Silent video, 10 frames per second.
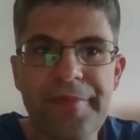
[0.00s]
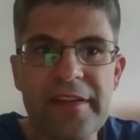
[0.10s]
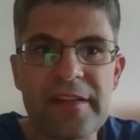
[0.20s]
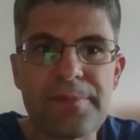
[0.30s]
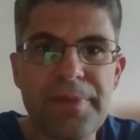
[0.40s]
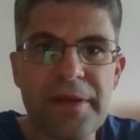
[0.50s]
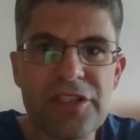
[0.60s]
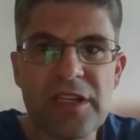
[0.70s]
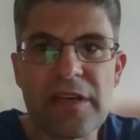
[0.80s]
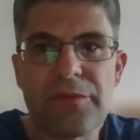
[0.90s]

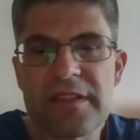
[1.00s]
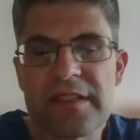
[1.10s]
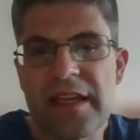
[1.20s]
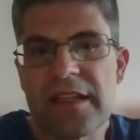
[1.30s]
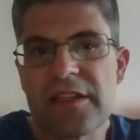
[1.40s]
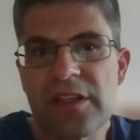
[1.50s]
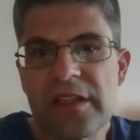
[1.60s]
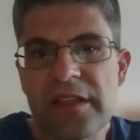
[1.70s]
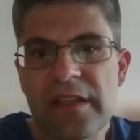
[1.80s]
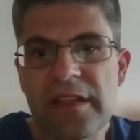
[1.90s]
especially we'll say
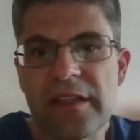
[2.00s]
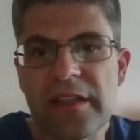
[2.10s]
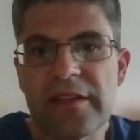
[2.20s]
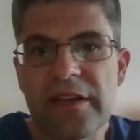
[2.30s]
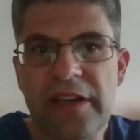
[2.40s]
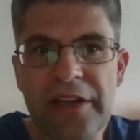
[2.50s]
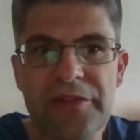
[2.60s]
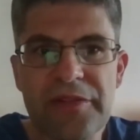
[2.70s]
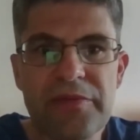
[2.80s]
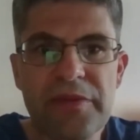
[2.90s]
in the
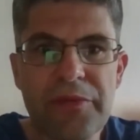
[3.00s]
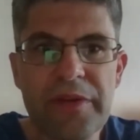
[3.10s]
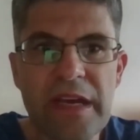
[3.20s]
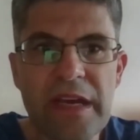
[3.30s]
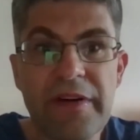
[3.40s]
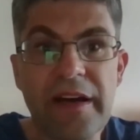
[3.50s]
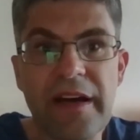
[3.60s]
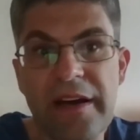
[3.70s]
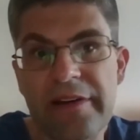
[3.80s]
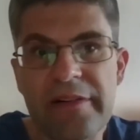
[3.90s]
countries where we have
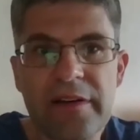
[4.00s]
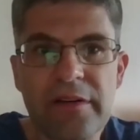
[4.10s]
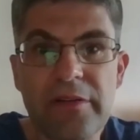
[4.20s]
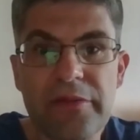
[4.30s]
a